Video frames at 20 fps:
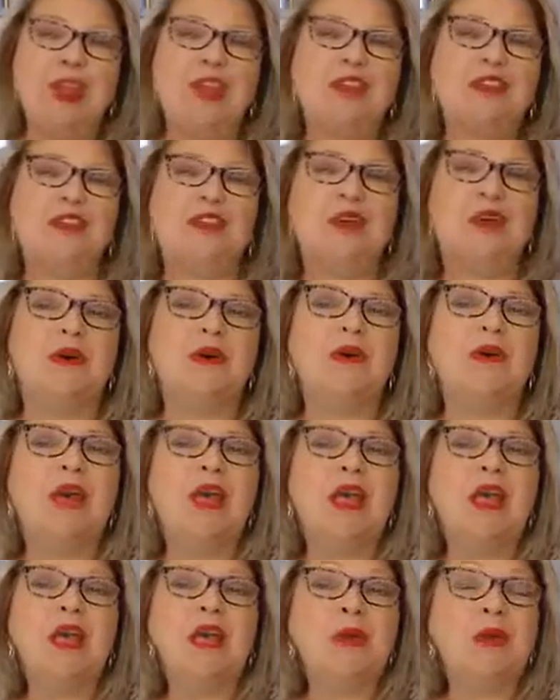So
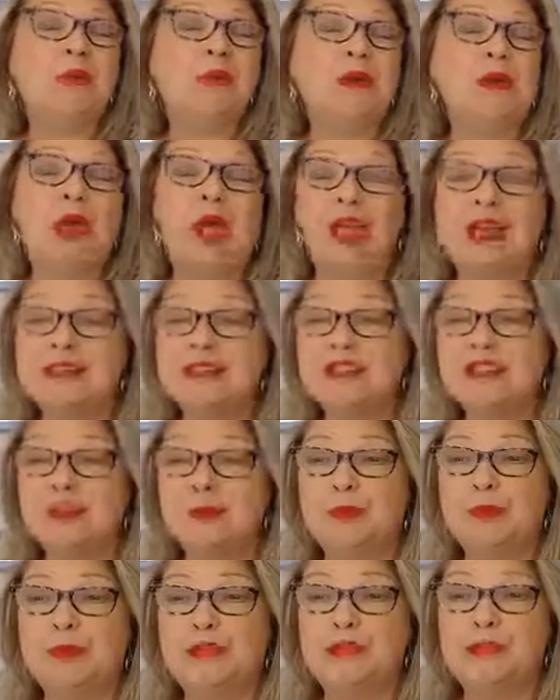we ask you to
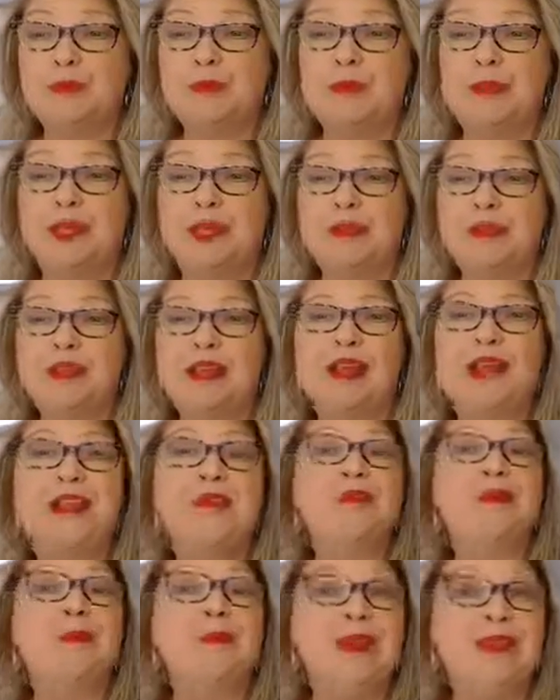participate, and
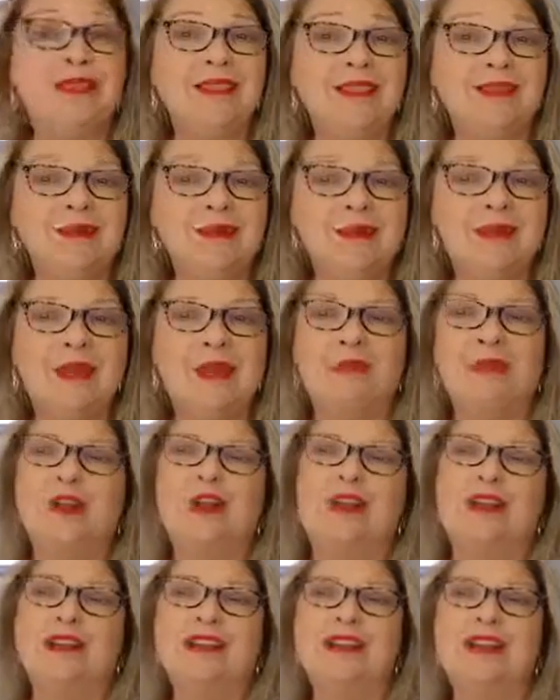every month we have a
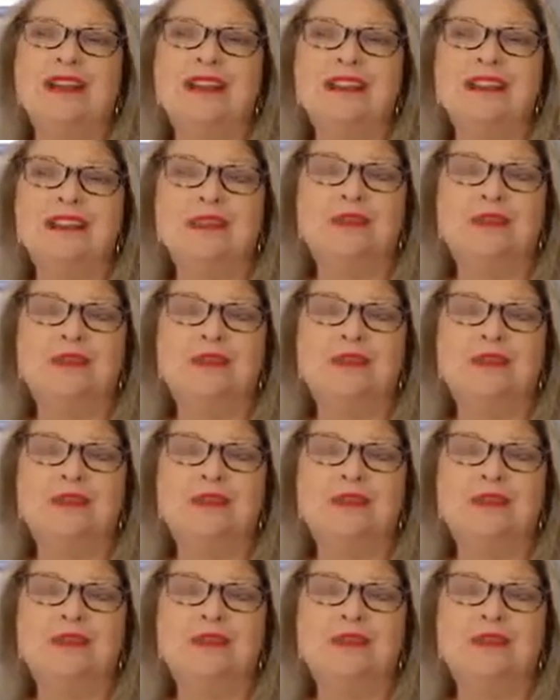contest